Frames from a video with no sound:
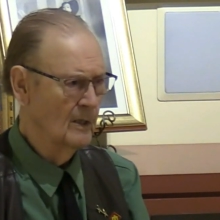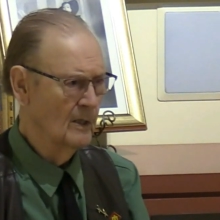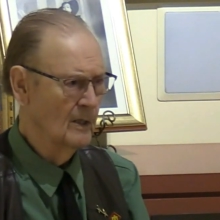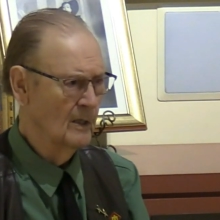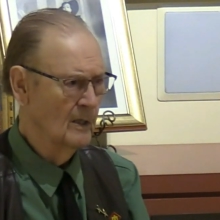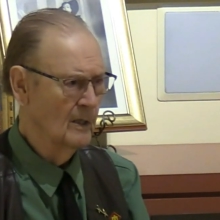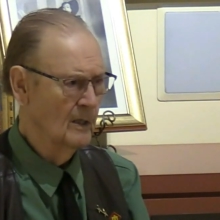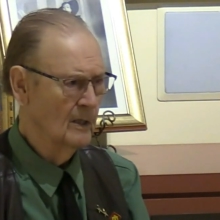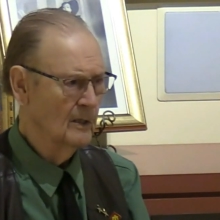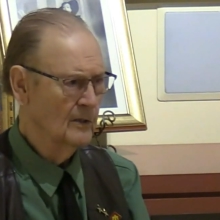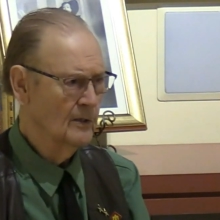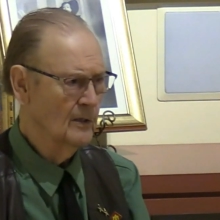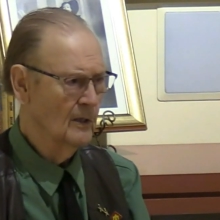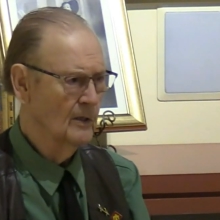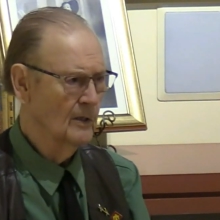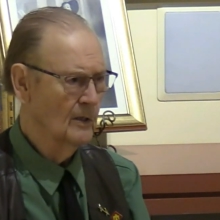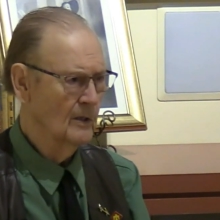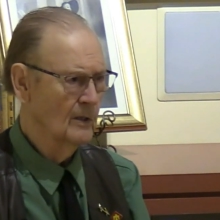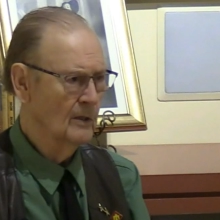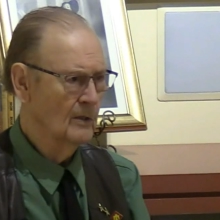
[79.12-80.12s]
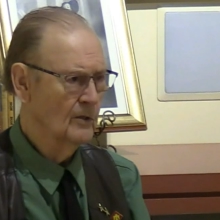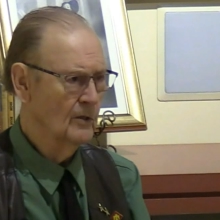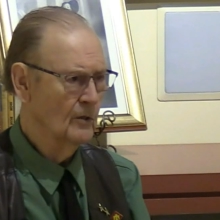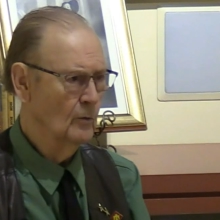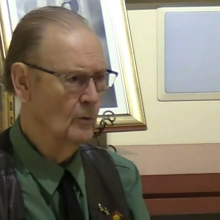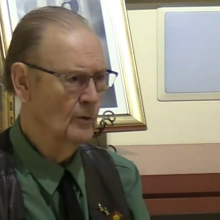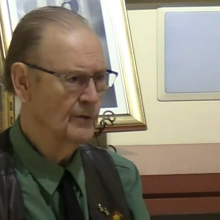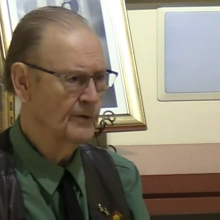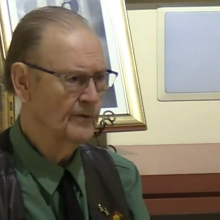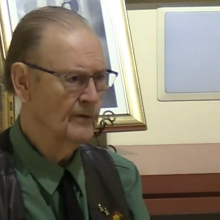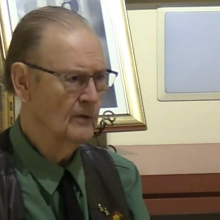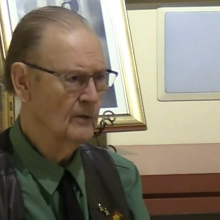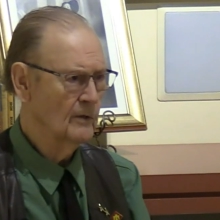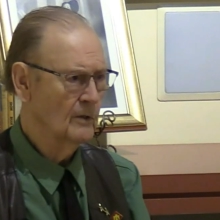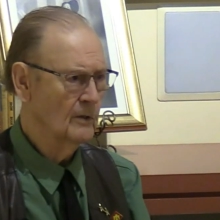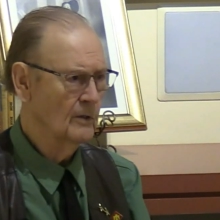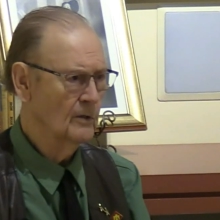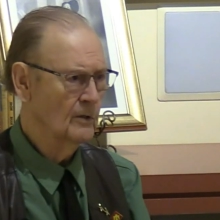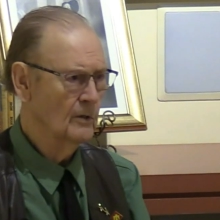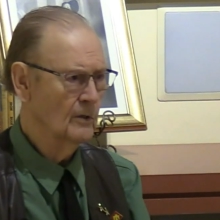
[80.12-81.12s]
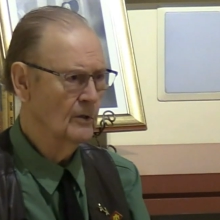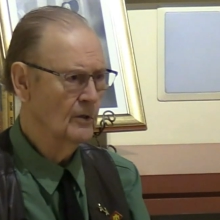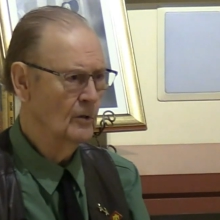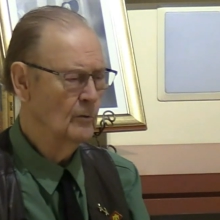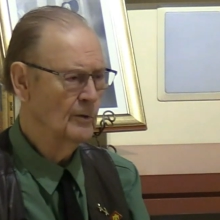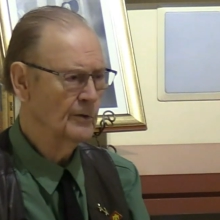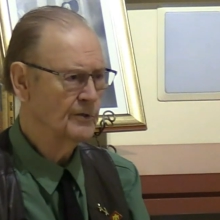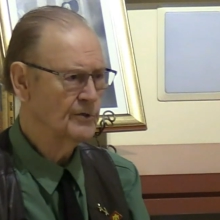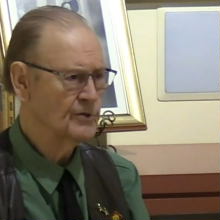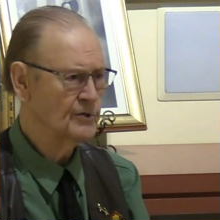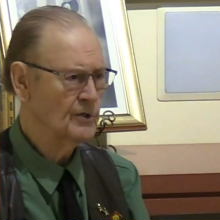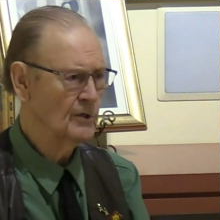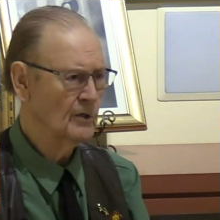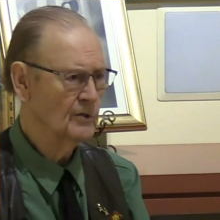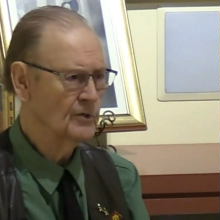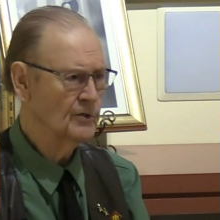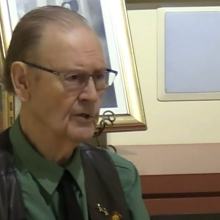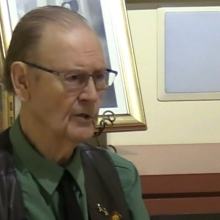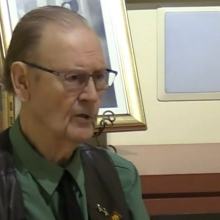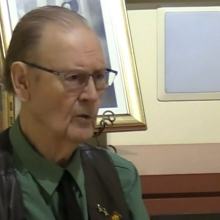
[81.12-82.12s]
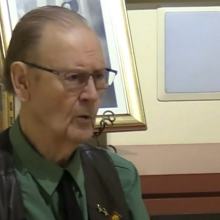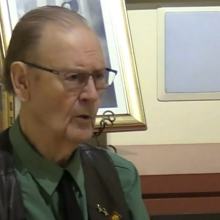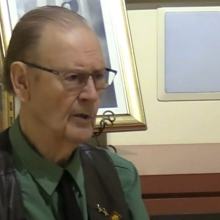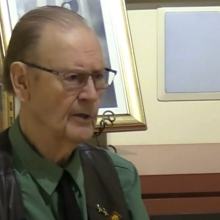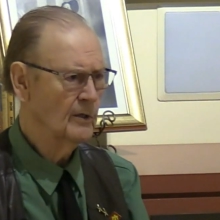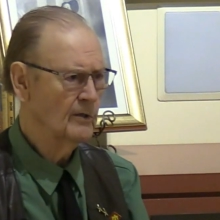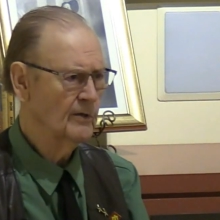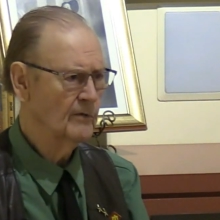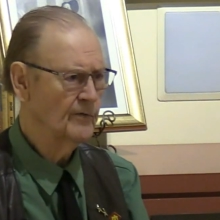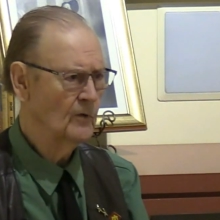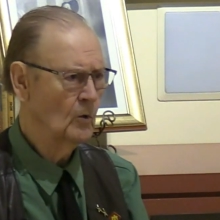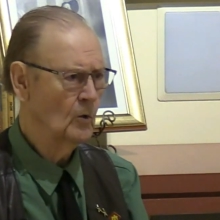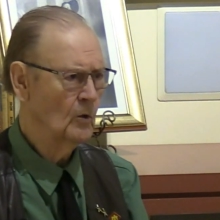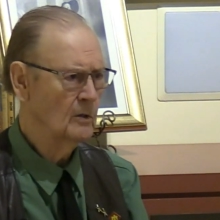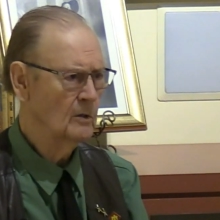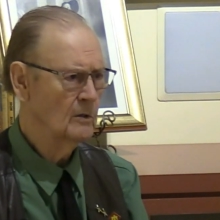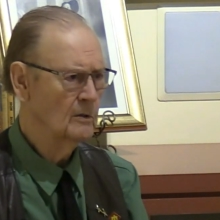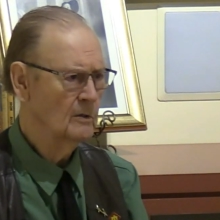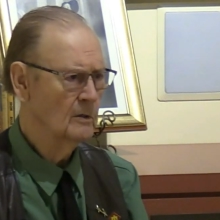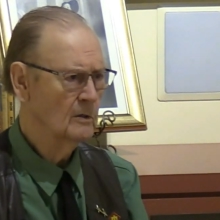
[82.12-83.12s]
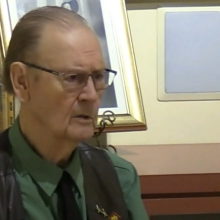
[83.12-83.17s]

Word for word: I did. You went to, you went to Sequoyah Foil?